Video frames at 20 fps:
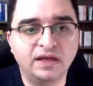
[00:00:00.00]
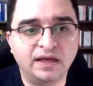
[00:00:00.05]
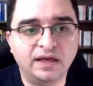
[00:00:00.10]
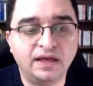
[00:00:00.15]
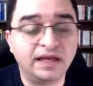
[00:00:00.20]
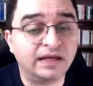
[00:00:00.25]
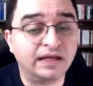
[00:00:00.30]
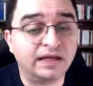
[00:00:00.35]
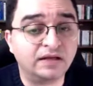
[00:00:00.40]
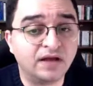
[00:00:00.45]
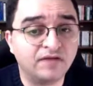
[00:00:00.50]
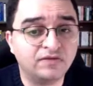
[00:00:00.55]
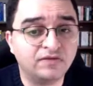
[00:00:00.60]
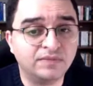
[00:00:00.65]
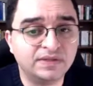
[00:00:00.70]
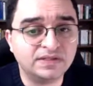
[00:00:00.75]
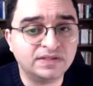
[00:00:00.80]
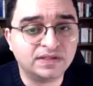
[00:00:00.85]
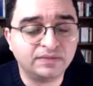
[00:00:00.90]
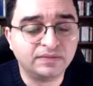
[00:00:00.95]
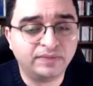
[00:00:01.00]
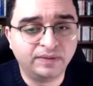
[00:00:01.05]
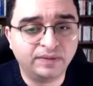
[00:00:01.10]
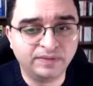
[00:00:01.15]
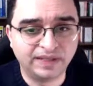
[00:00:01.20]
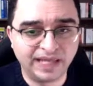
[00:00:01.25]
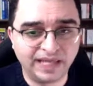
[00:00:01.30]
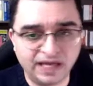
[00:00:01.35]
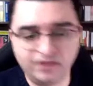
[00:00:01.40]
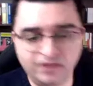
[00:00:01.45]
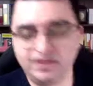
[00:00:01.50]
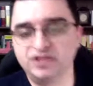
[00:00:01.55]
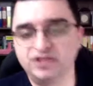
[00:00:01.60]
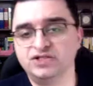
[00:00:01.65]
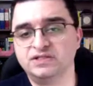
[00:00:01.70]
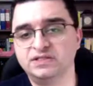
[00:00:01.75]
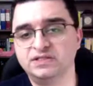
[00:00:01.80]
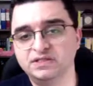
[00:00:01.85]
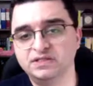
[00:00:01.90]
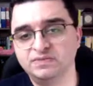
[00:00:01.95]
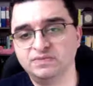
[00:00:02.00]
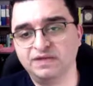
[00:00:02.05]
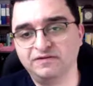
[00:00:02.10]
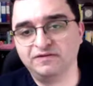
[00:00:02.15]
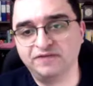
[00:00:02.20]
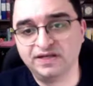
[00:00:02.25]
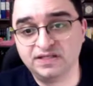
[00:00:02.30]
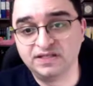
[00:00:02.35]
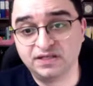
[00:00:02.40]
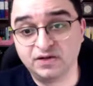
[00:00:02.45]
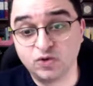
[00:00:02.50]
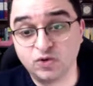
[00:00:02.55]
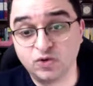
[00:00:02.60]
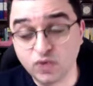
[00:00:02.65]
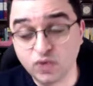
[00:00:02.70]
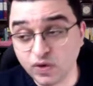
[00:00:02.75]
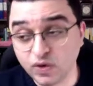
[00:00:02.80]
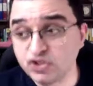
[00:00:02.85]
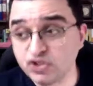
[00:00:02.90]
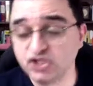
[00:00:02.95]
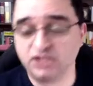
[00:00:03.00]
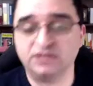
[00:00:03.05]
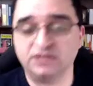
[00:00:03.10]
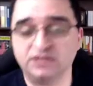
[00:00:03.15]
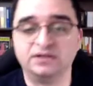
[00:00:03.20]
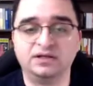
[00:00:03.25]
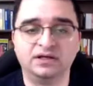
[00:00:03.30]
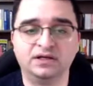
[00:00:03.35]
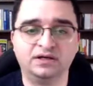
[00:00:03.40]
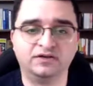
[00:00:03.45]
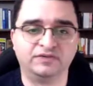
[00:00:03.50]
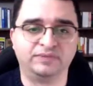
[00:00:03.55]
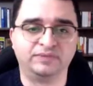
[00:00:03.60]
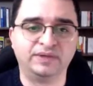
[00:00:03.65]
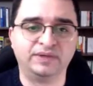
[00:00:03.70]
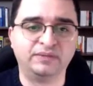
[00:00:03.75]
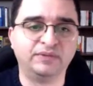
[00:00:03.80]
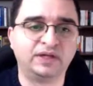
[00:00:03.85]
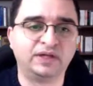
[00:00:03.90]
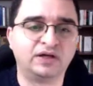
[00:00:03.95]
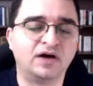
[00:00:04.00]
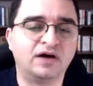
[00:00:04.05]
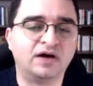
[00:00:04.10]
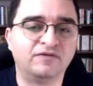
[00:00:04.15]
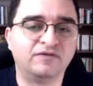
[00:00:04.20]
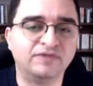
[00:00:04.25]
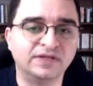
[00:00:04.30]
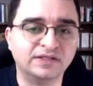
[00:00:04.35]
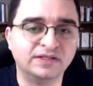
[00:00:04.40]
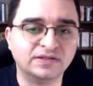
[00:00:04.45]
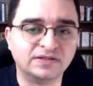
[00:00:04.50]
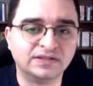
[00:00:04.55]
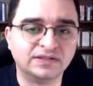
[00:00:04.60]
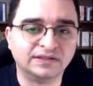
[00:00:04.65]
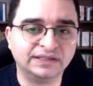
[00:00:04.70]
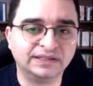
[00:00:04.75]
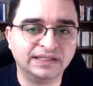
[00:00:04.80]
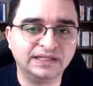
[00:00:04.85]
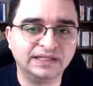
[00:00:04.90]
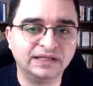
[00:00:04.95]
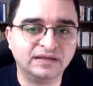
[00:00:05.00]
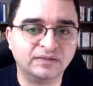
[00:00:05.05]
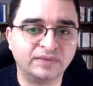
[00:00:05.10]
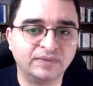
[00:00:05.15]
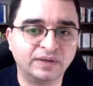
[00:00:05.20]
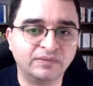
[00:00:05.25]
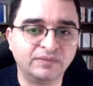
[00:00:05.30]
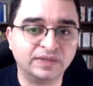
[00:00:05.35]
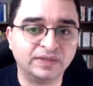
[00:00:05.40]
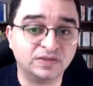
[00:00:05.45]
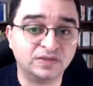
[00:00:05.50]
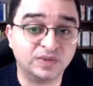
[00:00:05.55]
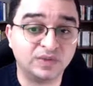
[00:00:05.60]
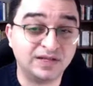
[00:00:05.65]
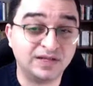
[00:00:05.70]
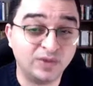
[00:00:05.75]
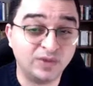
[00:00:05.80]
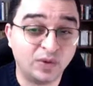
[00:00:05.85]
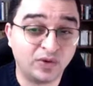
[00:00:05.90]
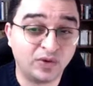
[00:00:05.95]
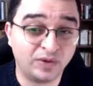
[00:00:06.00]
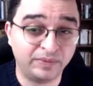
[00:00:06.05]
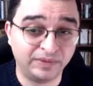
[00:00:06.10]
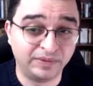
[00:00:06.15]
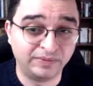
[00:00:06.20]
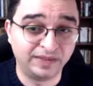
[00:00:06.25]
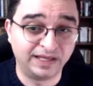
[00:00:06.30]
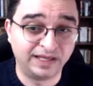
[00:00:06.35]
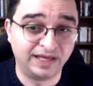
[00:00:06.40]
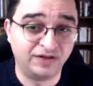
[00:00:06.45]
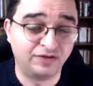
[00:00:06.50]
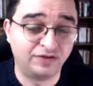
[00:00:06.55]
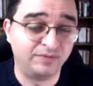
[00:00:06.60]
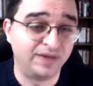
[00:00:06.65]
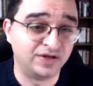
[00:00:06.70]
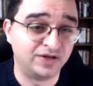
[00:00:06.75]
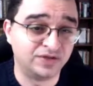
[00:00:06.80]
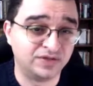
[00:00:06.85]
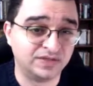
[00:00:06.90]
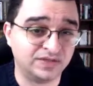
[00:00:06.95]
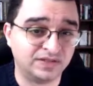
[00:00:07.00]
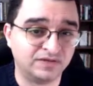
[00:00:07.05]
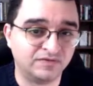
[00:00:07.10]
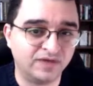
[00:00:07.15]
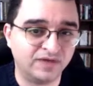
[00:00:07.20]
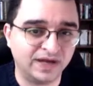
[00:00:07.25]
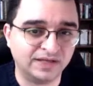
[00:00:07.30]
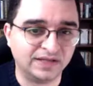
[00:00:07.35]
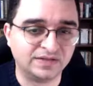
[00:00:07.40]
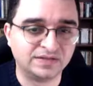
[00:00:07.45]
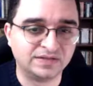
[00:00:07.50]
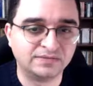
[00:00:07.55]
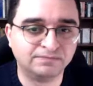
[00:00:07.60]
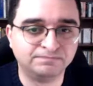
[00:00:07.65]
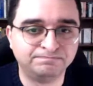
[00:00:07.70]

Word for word: and governments and public health agencies may face an erosion of public confidence, leading the public to ignore public health measures and advice.